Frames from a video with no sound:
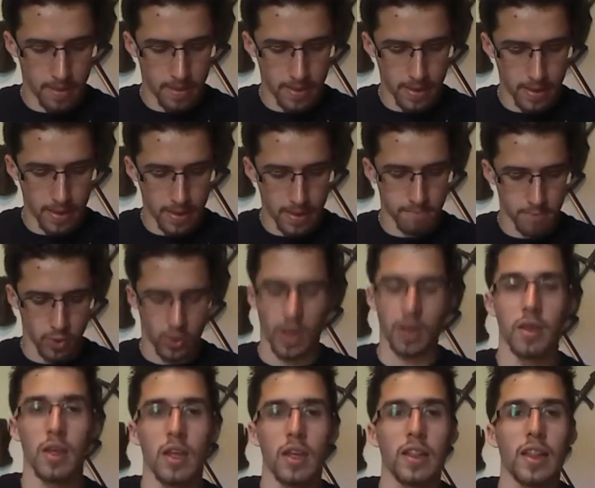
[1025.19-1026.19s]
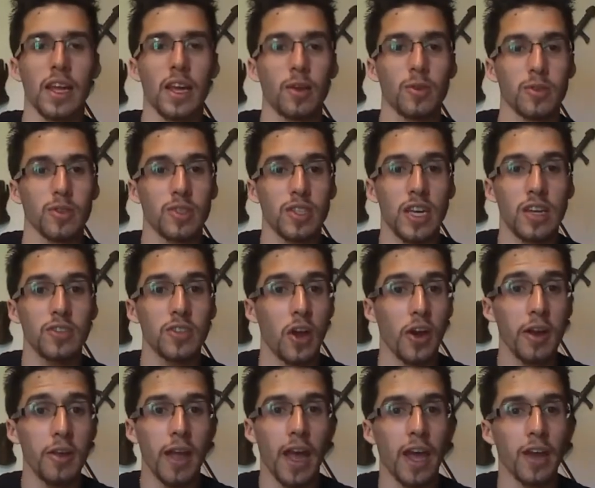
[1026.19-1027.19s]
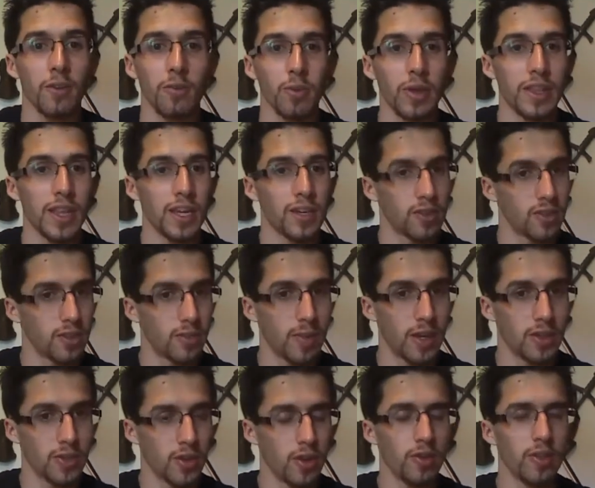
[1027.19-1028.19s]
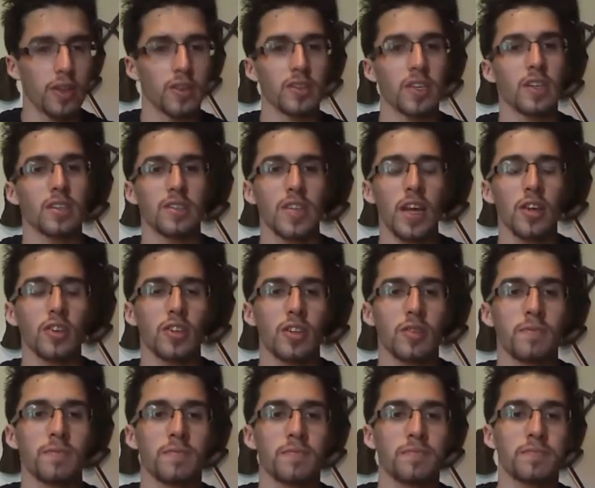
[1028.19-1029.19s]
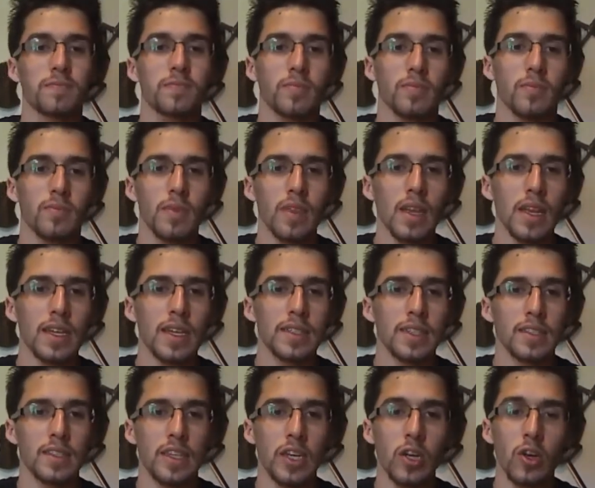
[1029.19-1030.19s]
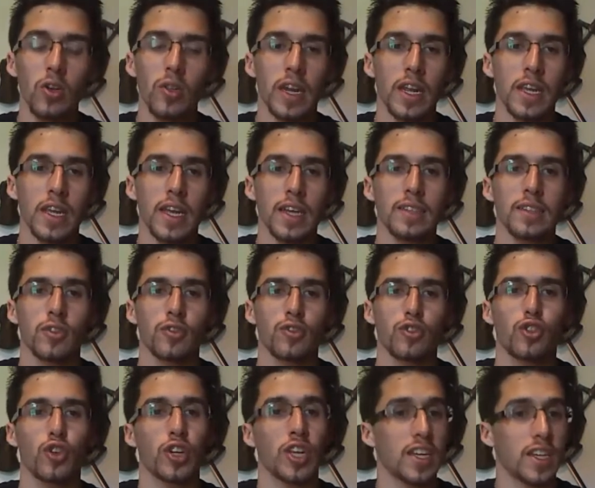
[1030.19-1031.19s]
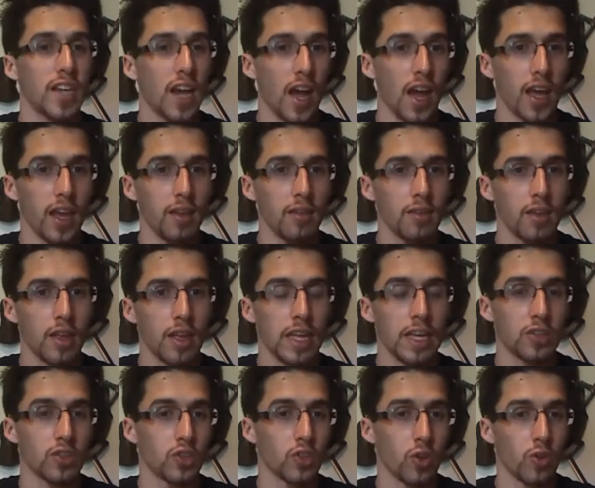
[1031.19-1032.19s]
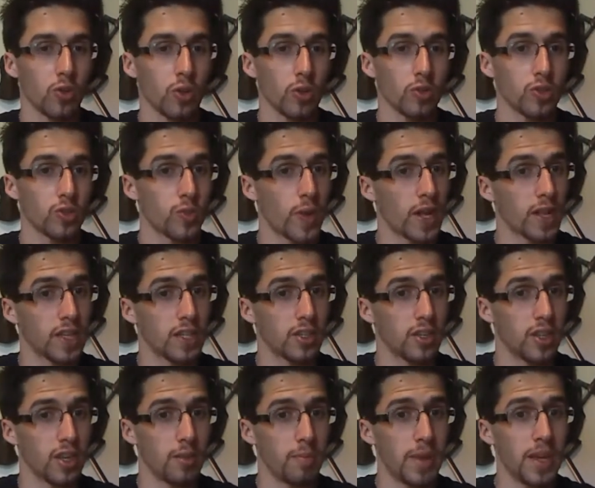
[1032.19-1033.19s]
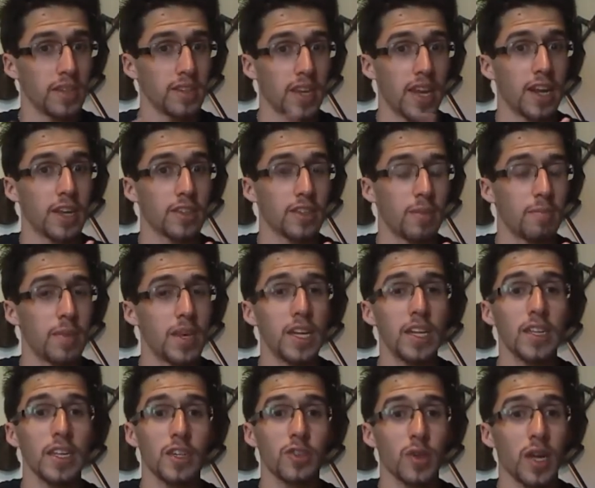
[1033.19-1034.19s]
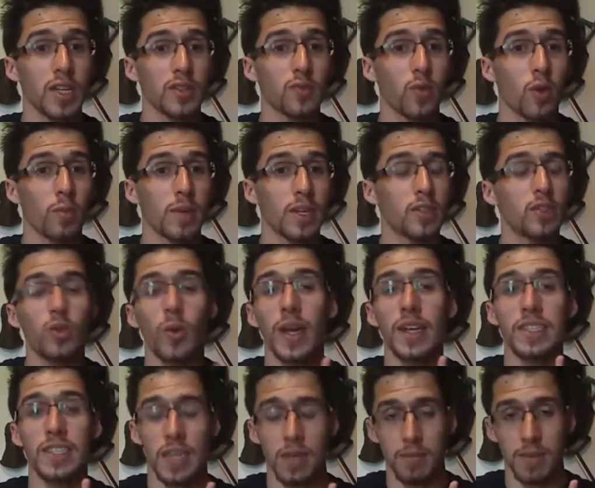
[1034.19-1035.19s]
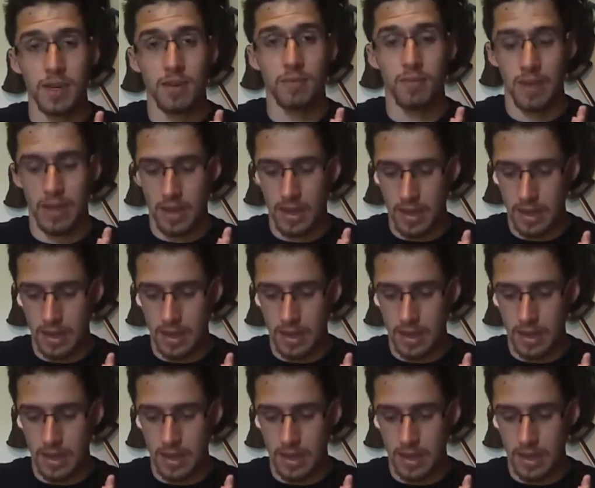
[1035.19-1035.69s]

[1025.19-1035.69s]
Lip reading: Yep, okay, like I was going to say, sorry, I had to read that just to make sure. There's a section, it's a skill that he gets should he die. His soul goes directly to the abyss and is immediately transformed into a demon.